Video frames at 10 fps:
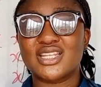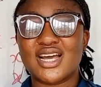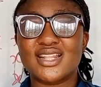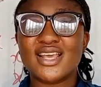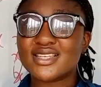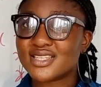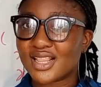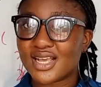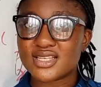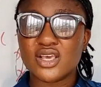In our next
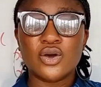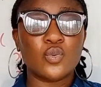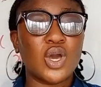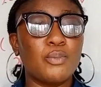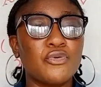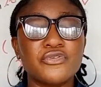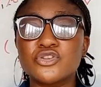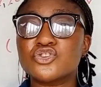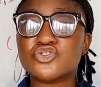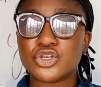class, we are
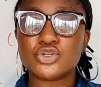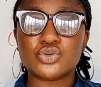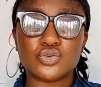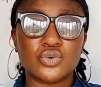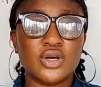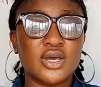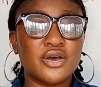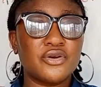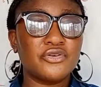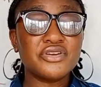moving straight to
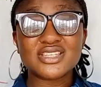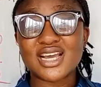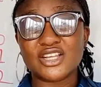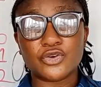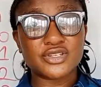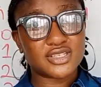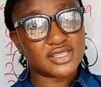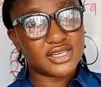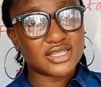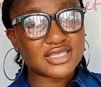risk and
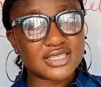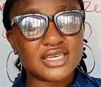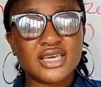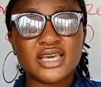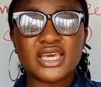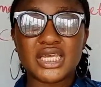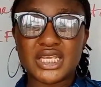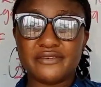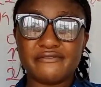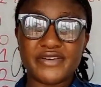uncertainty
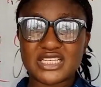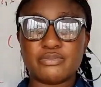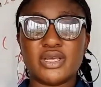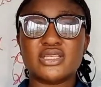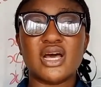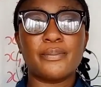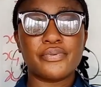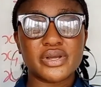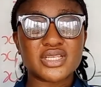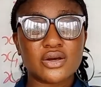in investment
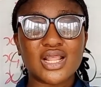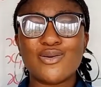appraisal.